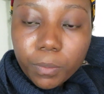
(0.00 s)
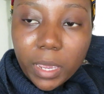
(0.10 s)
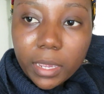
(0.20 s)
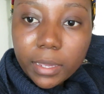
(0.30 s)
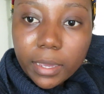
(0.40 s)

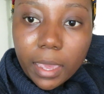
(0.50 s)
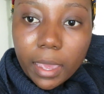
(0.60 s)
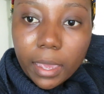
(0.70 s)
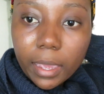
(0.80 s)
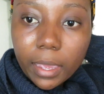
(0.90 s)
make
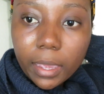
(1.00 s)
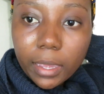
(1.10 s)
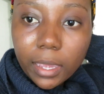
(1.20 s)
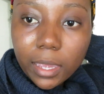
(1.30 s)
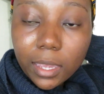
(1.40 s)

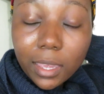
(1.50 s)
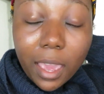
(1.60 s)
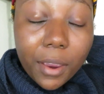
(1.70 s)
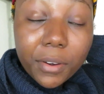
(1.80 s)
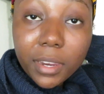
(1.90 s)
a
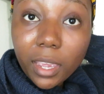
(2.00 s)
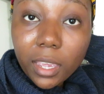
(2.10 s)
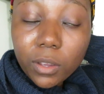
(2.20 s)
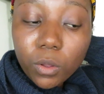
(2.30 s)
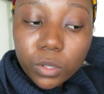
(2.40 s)
carrot
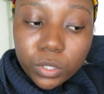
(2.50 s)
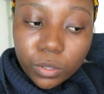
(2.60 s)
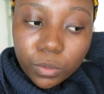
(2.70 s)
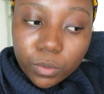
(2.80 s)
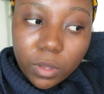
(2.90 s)
cake
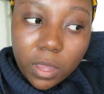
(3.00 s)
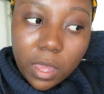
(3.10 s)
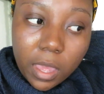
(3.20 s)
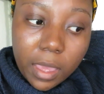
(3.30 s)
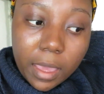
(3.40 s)
also,
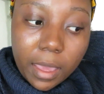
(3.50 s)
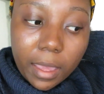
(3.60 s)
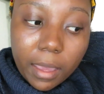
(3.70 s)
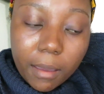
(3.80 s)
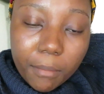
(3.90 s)

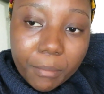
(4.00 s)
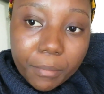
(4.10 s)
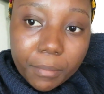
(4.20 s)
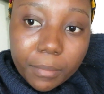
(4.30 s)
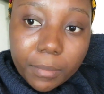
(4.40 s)

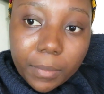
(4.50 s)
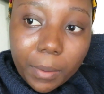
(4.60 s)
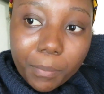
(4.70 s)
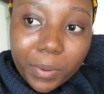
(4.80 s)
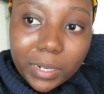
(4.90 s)

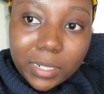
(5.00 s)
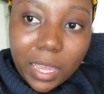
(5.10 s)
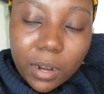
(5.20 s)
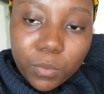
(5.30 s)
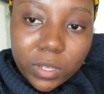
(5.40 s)
but
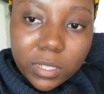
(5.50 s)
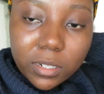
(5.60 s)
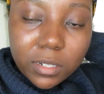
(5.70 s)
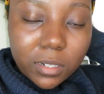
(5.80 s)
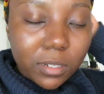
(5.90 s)
that
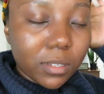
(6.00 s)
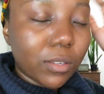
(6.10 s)
wasn't,